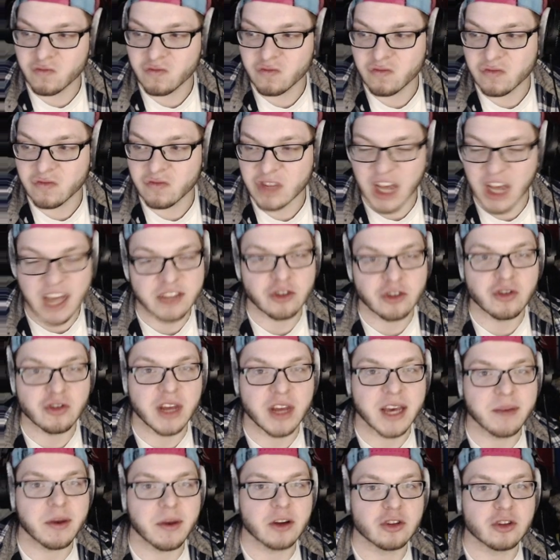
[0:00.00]
guys who
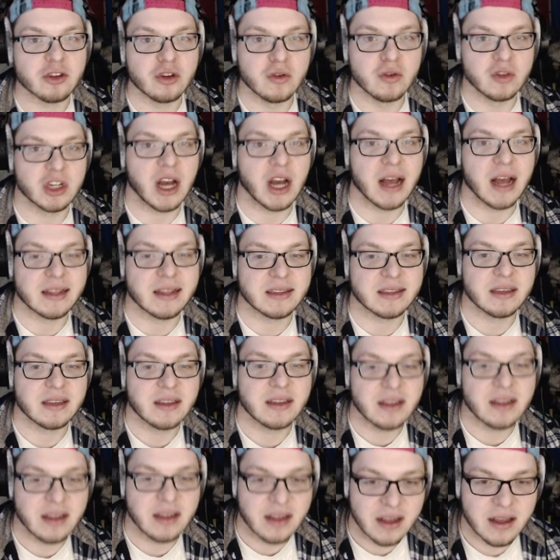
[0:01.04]
take about 2
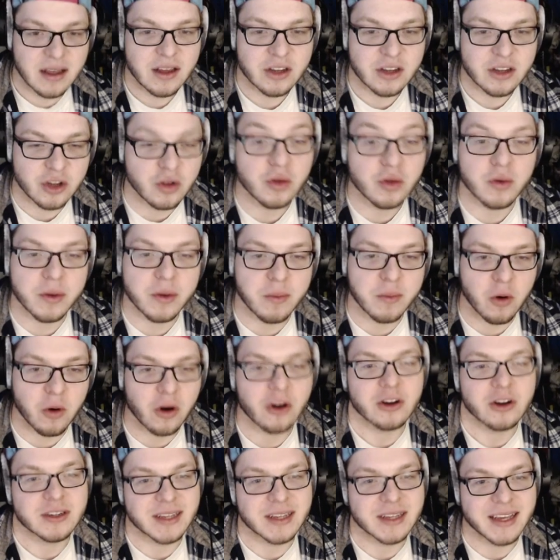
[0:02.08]

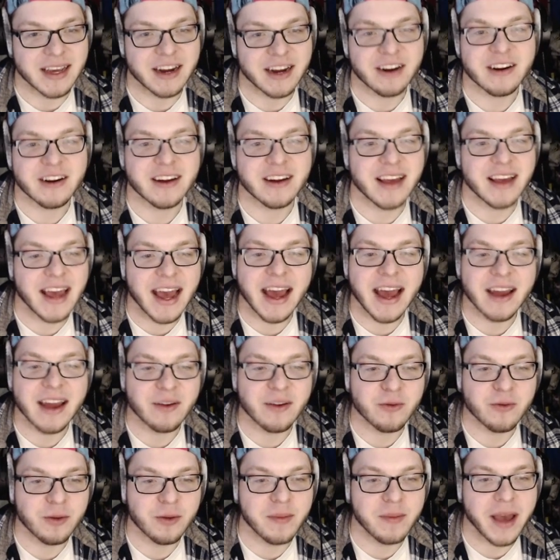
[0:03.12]
3-pointers a year, and
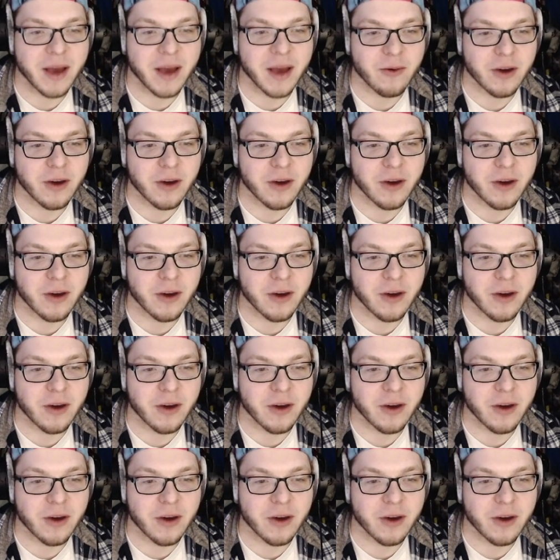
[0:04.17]
we'll make one of